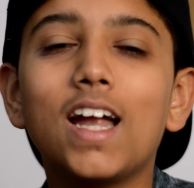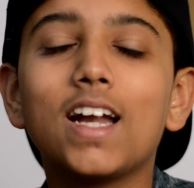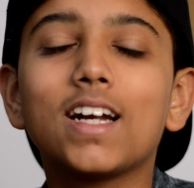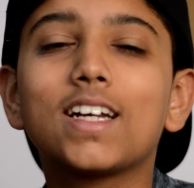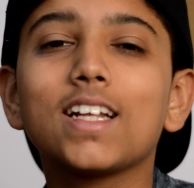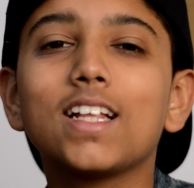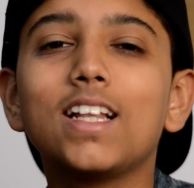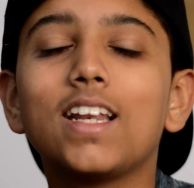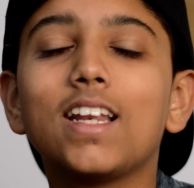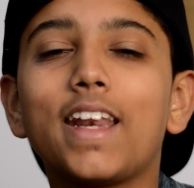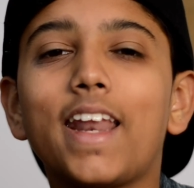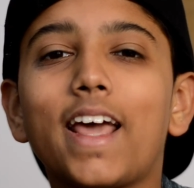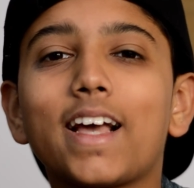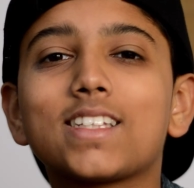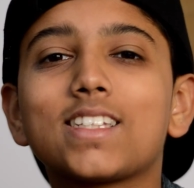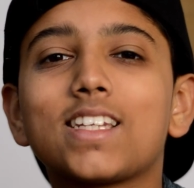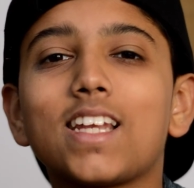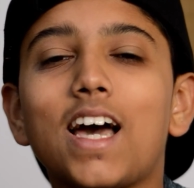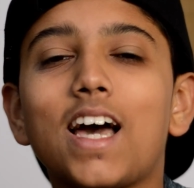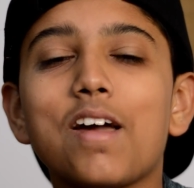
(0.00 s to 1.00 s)
Till
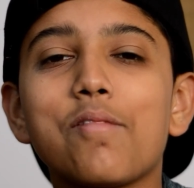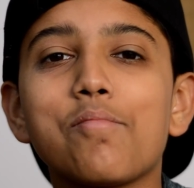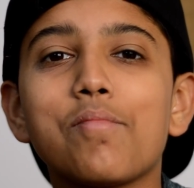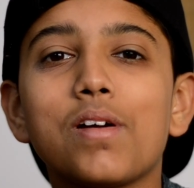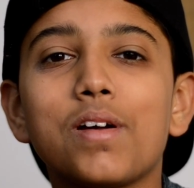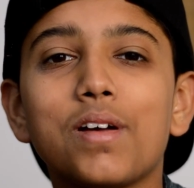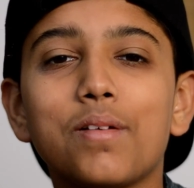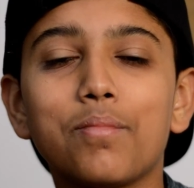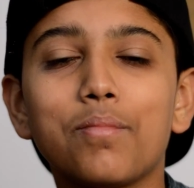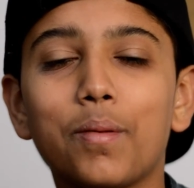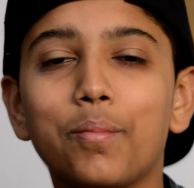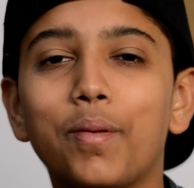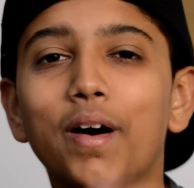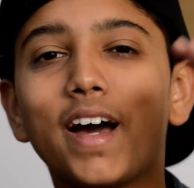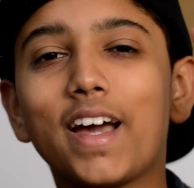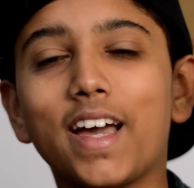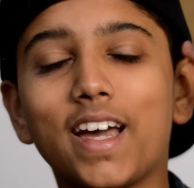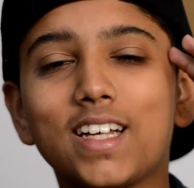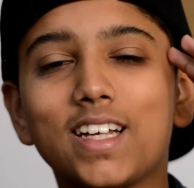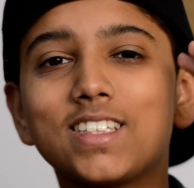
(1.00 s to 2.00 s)
next time, bye
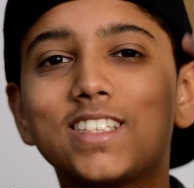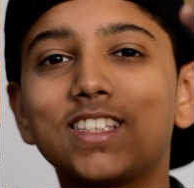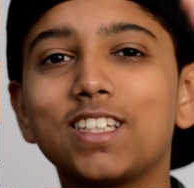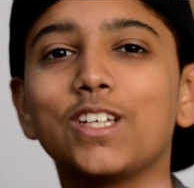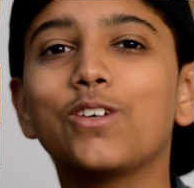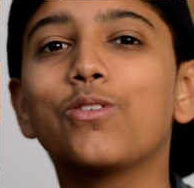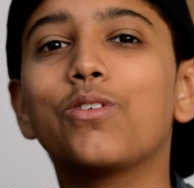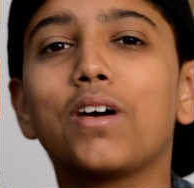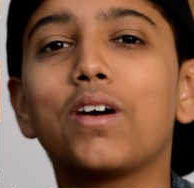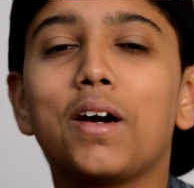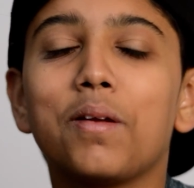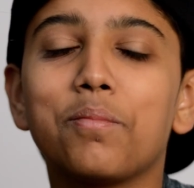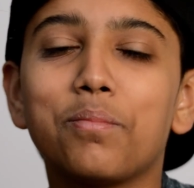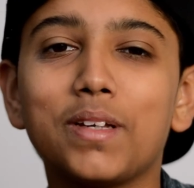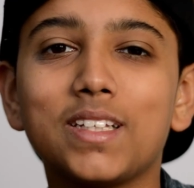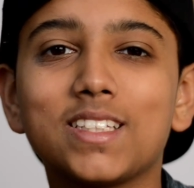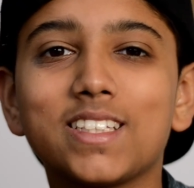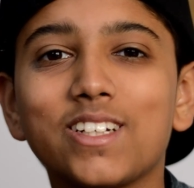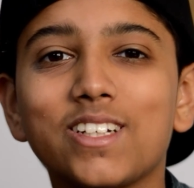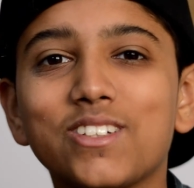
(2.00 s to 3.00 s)
bye and see you and
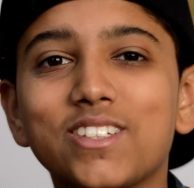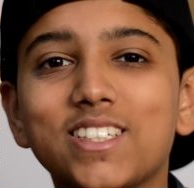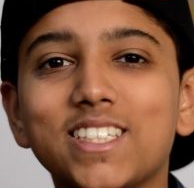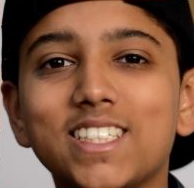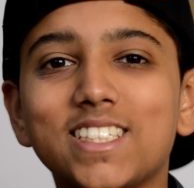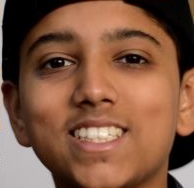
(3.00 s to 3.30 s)
peace out.